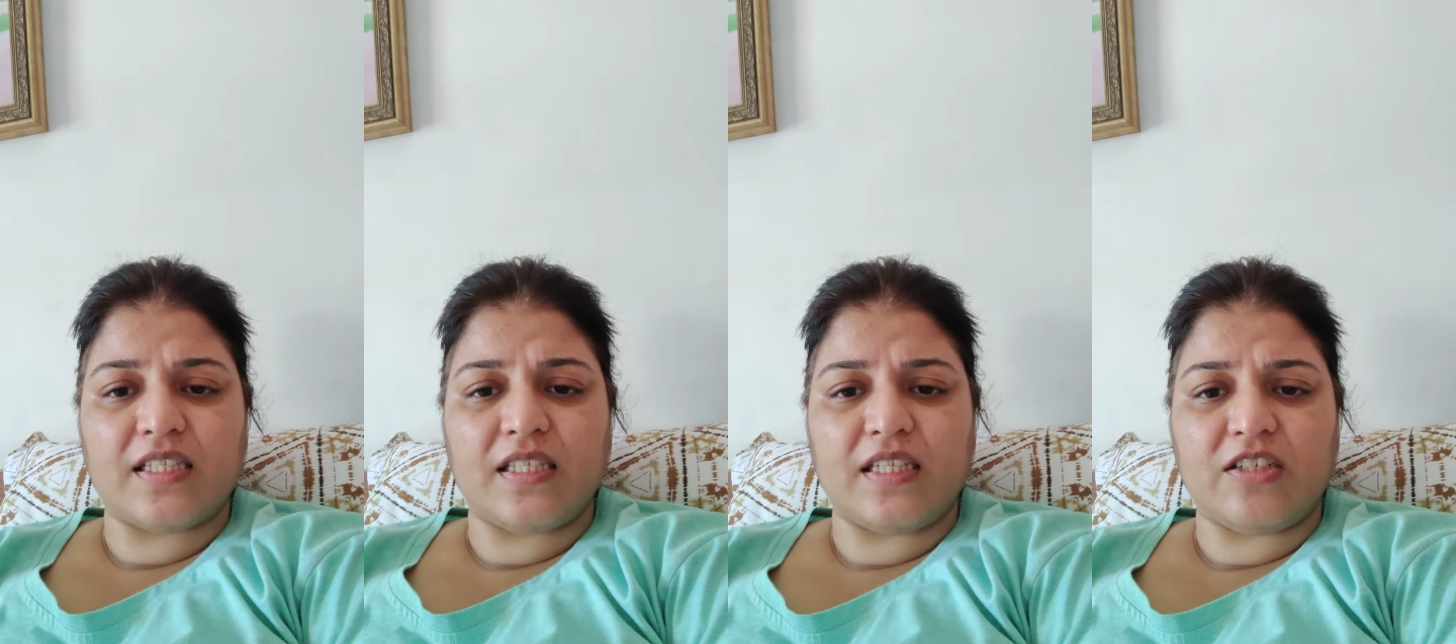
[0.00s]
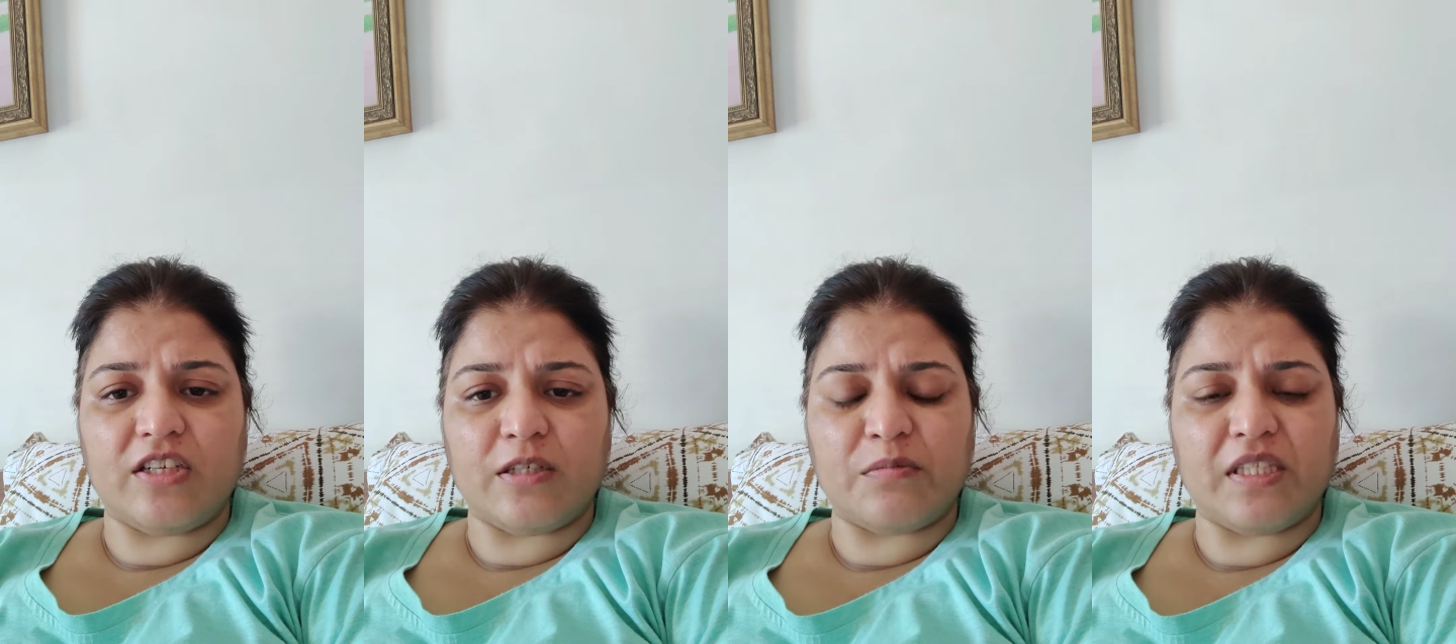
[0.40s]
the
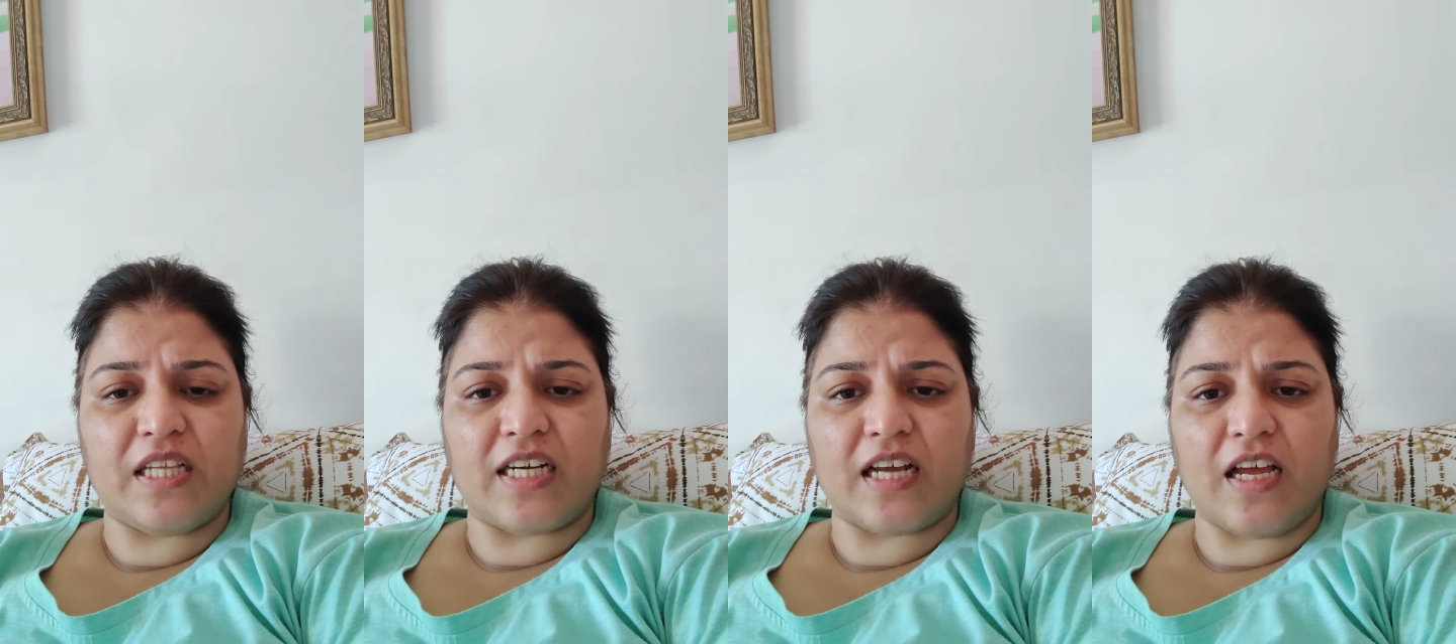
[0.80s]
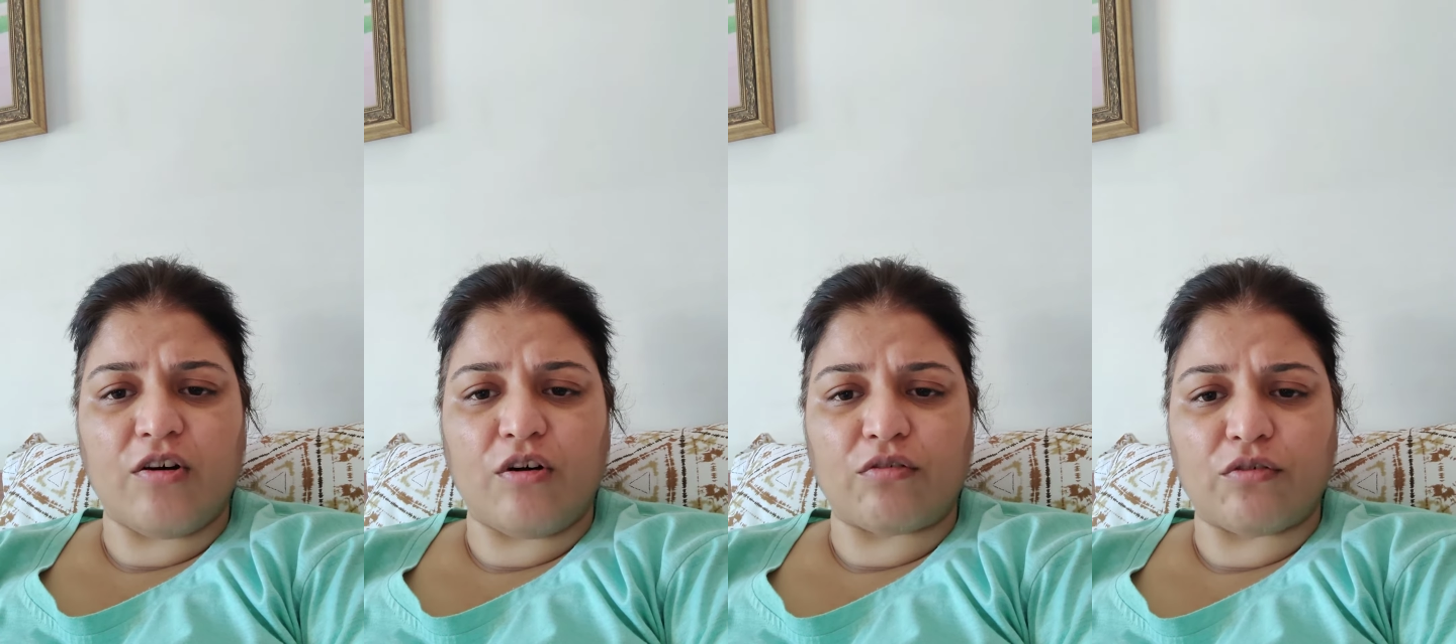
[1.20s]
treatment that I
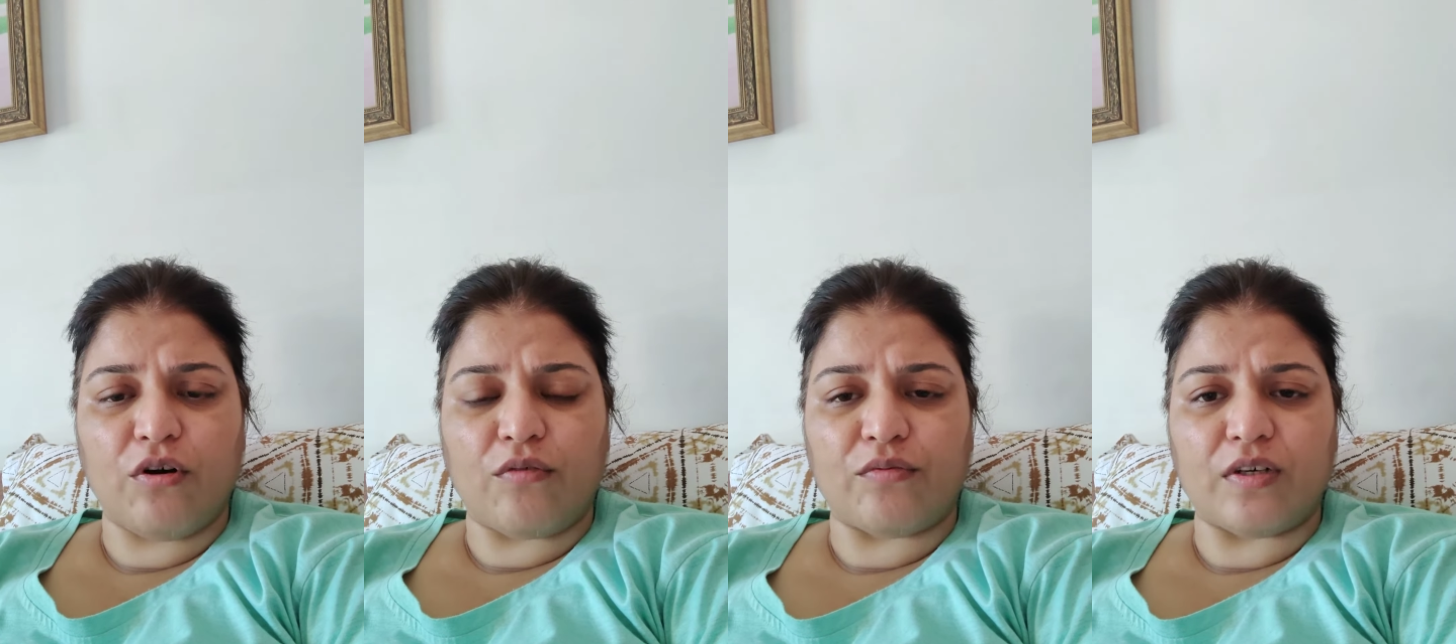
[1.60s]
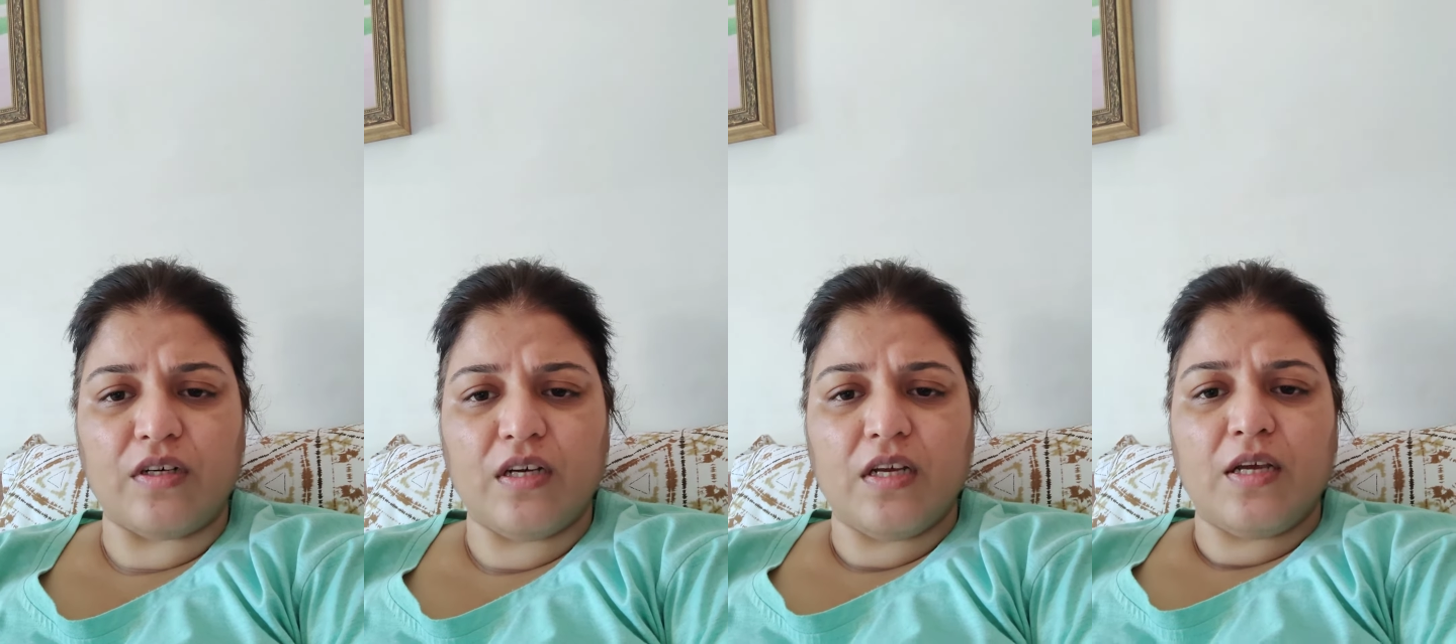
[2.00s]
offer.